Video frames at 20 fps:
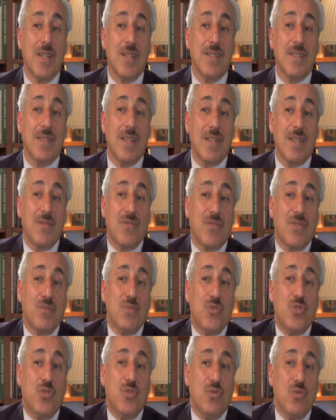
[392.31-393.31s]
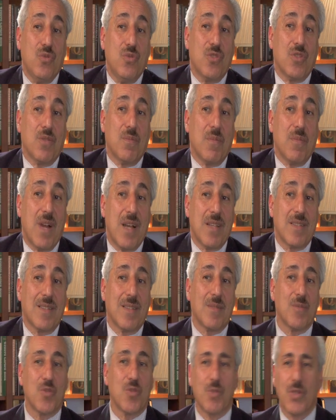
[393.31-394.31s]
not from Jews or
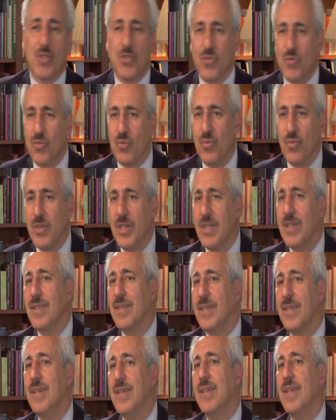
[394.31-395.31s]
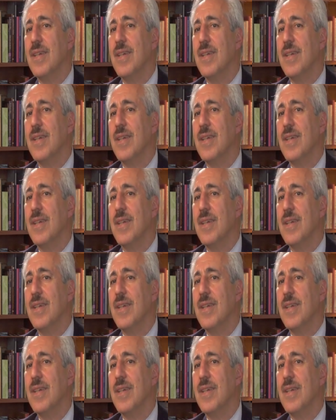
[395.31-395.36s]
Muslims, but really